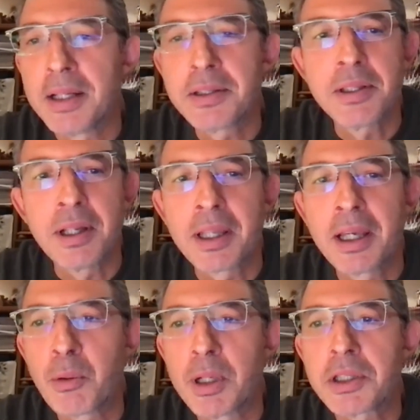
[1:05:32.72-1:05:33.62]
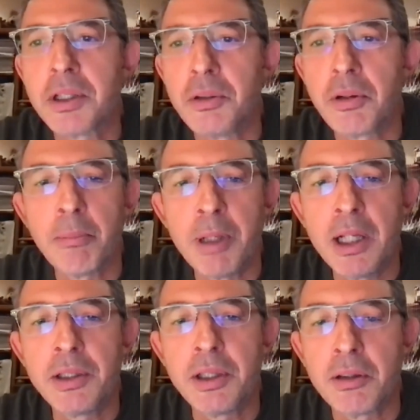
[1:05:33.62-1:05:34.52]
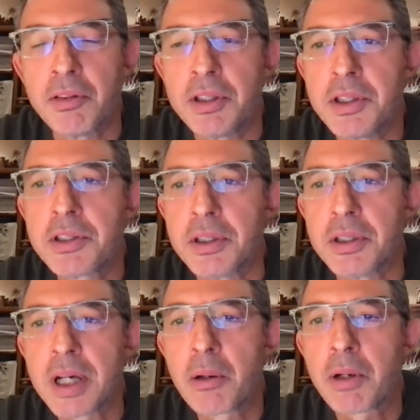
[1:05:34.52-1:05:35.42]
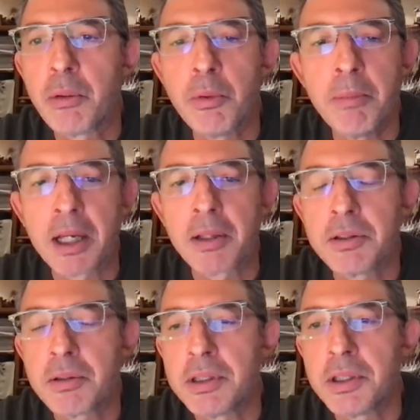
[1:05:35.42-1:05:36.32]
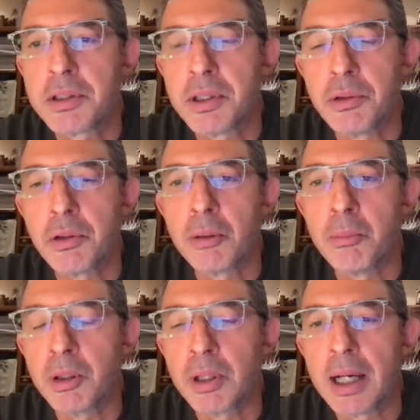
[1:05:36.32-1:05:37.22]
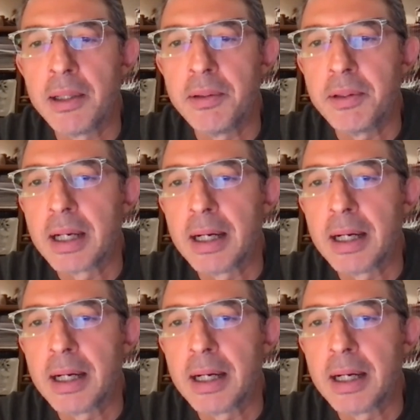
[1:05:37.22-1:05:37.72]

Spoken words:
that's the key question: durability of resistance. How can we make this resistance durable? And